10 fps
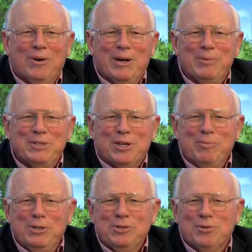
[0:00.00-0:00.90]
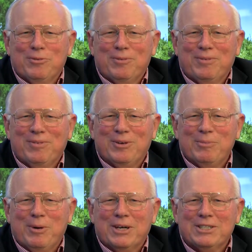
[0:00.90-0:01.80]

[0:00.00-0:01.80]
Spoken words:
I was a commissioner for Mark